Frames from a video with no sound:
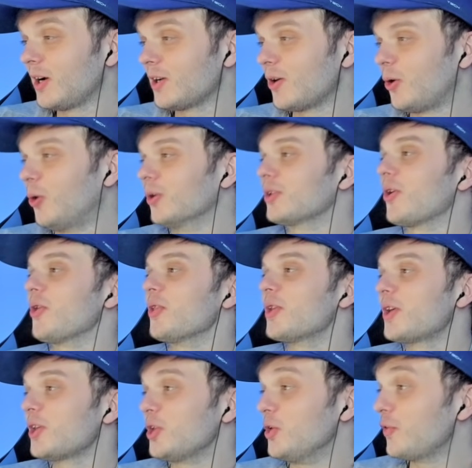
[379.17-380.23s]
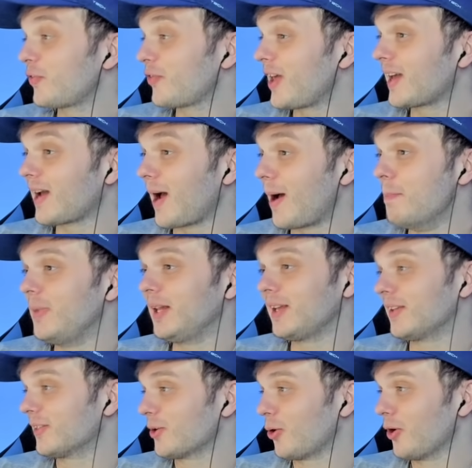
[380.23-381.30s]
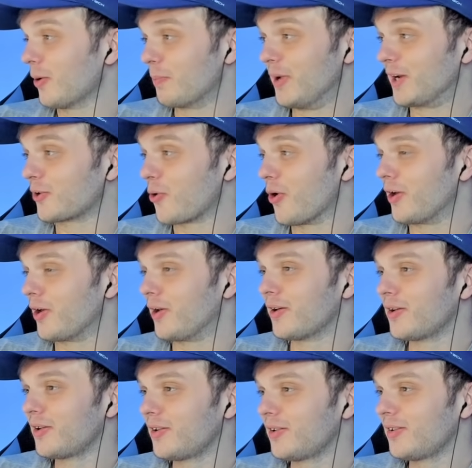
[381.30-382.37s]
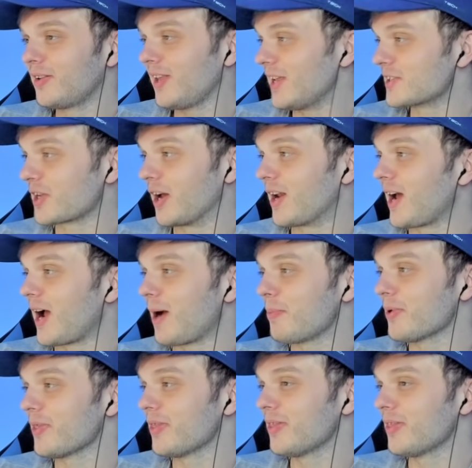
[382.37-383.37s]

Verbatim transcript: uh, you think a million dollar Bitcoin is gonna happen yeah,